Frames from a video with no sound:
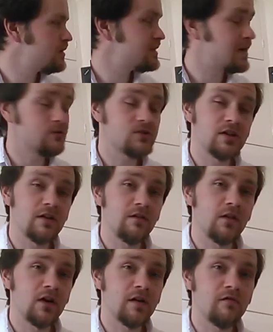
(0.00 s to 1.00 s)
down to your
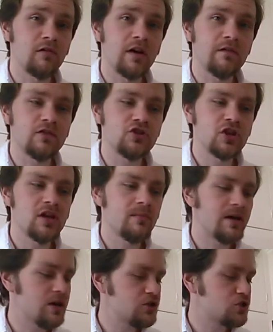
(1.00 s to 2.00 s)
3rd fret for G
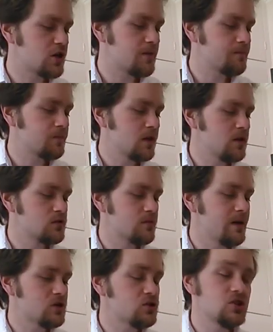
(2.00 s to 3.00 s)
major. So
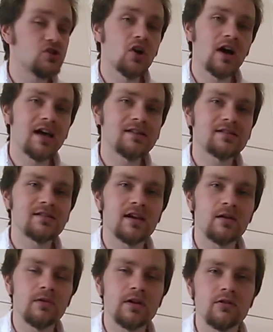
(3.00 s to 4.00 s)
make sure you don't
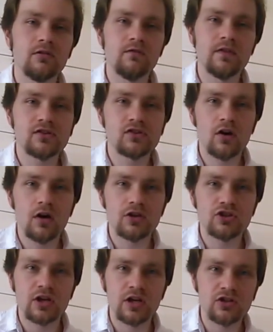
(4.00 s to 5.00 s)
hesitate when you're doing this chord
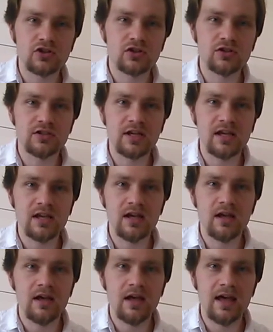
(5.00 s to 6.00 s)
change, D,
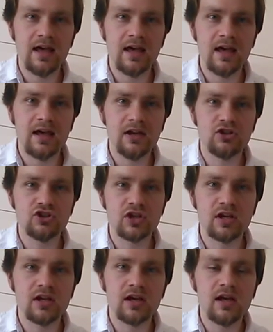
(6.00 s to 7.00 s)
A,
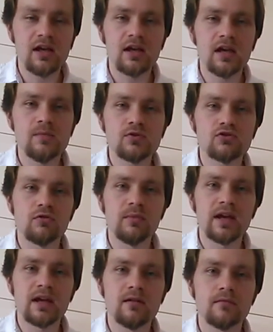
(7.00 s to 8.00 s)
G. Keep
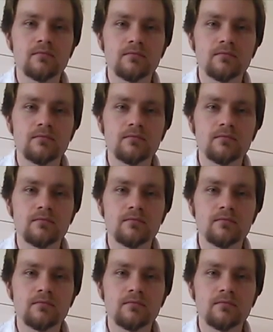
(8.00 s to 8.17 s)
strumming.